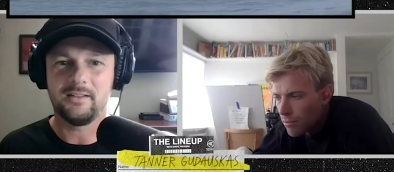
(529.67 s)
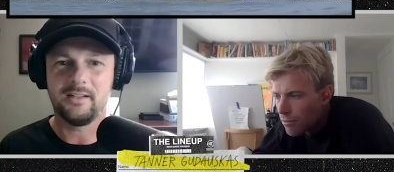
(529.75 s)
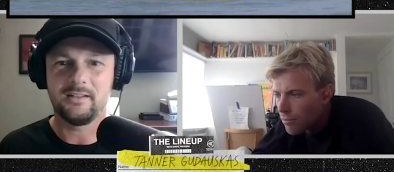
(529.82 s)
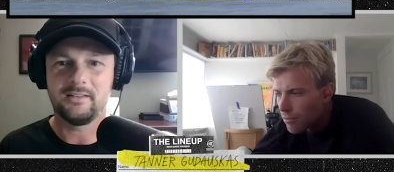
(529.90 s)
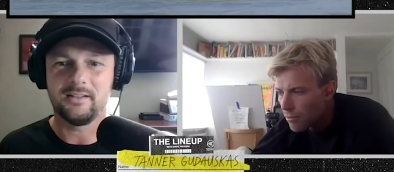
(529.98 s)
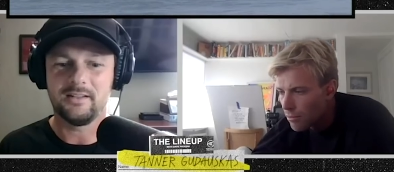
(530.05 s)

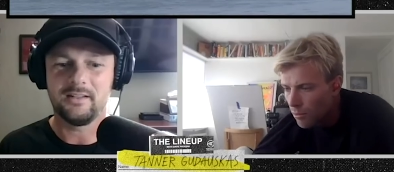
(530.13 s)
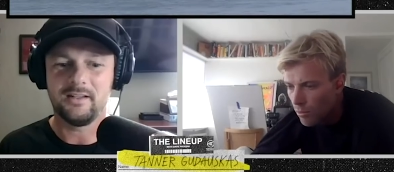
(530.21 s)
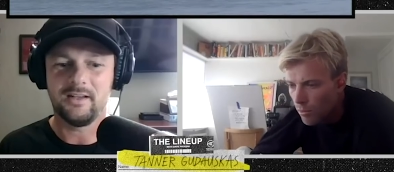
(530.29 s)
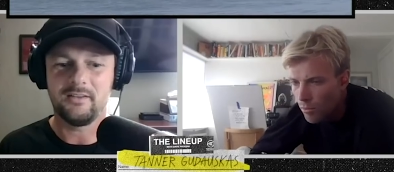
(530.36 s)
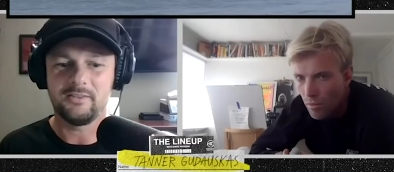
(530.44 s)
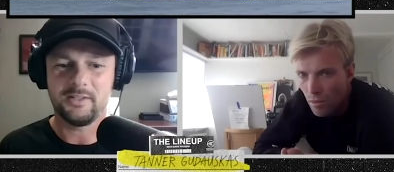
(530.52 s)
Speaker 1: And
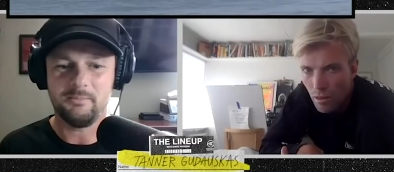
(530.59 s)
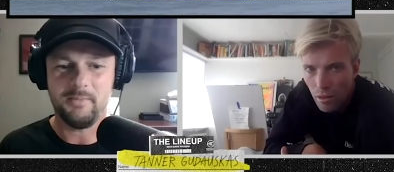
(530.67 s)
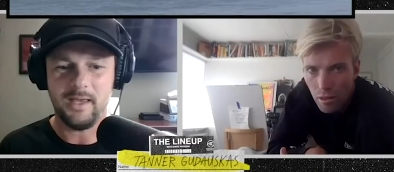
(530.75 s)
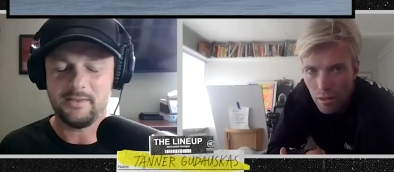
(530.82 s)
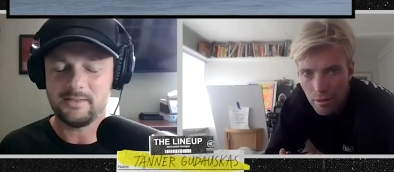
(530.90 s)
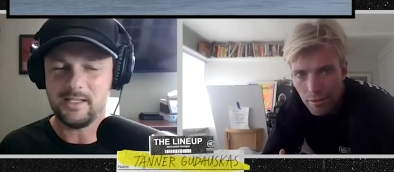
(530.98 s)
I was like,
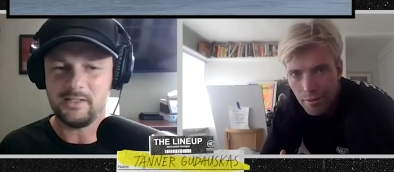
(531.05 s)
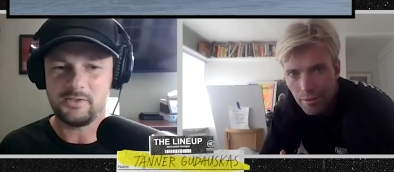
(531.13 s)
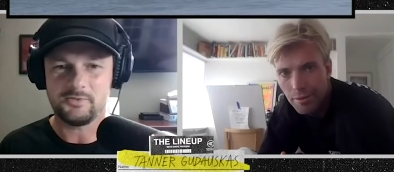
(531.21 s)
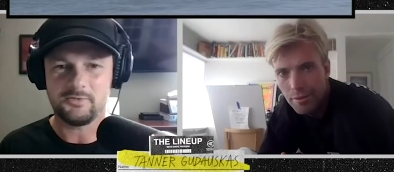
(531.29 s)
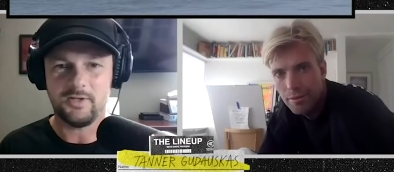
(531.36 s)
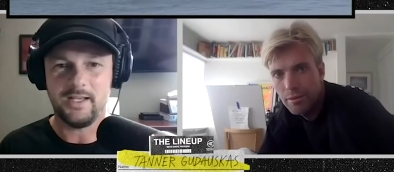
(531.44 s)
man, this guy
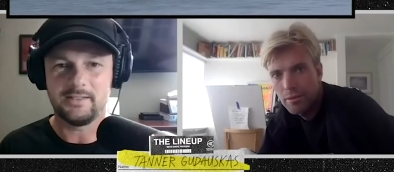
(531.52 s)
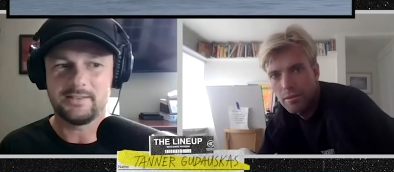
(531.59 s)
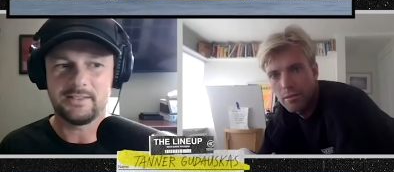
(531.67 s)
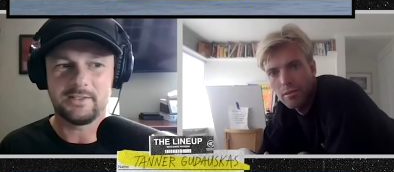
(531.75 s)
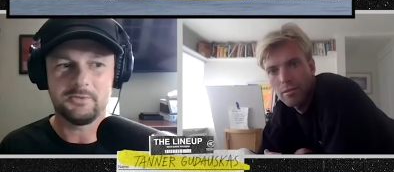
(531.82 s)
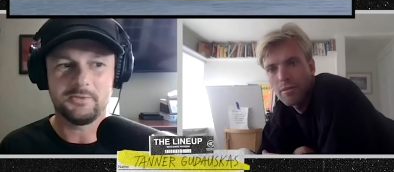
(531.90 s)
shreds,
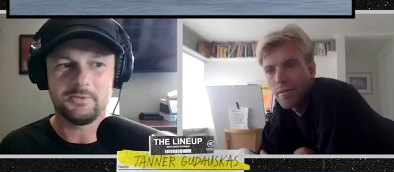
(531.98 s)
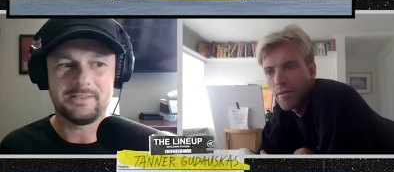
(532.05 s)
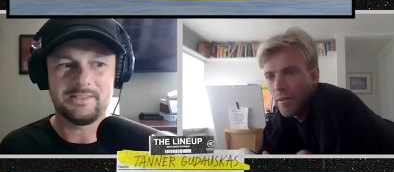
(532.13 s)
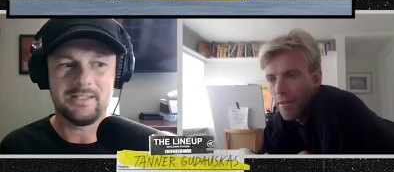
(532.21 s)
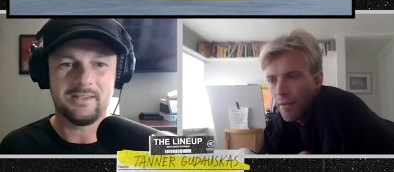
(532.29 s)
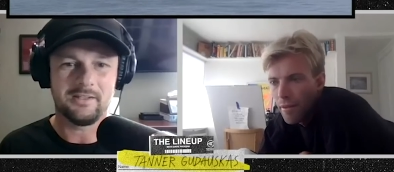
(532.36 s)
like, who
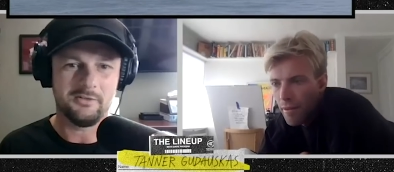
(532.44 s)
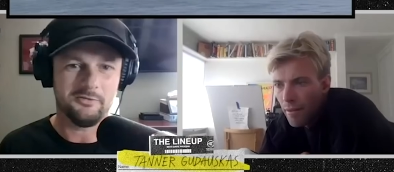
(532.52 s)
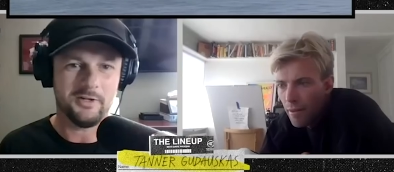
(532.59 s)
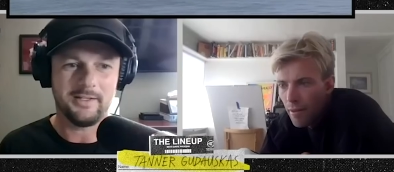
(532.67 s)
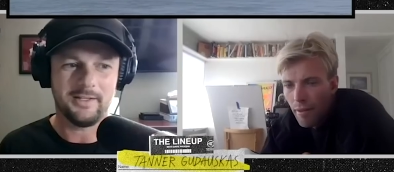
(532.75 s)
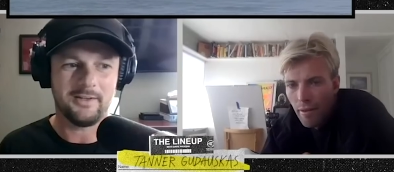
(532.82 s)
is he? And then you
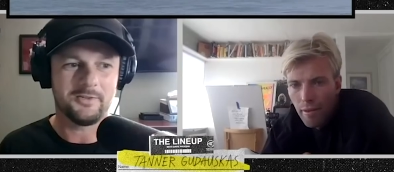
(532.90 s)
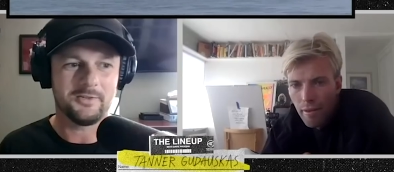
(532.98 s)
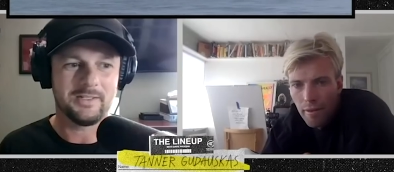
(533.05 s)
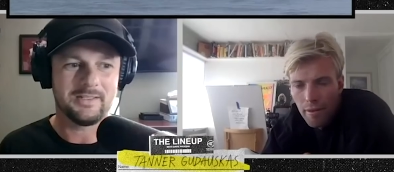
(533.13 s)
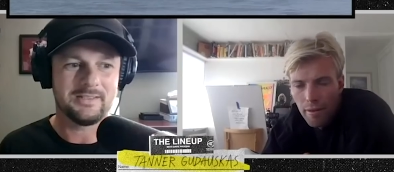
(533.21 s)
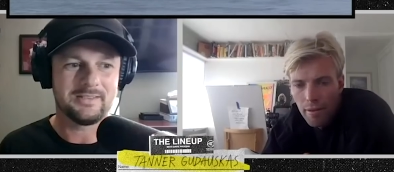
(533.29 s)
find out who
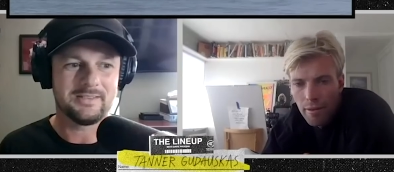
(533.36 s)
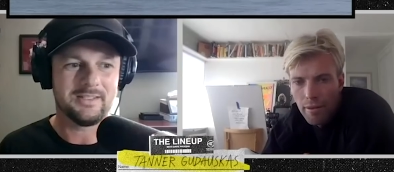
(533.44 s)
he is.